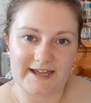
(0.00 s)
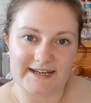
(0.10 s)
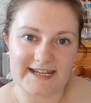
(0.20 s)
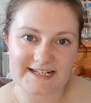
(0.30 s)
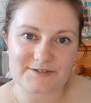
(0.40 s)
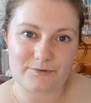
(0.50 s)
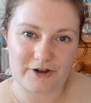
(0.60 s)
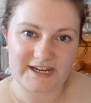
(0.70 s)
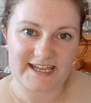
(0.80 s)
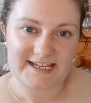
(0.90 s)
Next
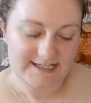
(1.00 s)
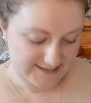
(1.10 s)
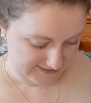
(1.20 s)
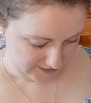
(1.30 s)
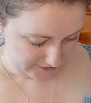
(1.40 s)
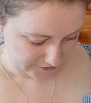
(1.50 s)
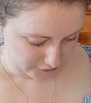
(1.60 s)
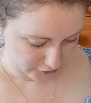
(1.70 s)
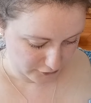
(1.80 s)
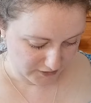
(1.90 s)
one is
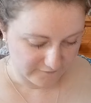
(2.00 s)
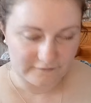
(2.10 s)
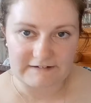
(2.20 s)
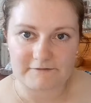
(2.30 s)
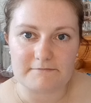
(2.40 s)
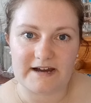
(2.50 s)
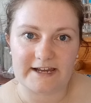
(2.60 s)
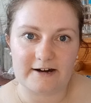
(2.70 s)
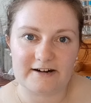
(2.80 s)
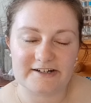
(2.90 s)
Ewe Are Forever in My
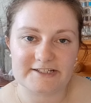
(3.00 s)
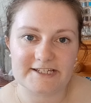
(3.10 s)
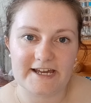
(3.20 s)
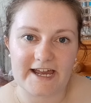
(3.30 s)
Heart.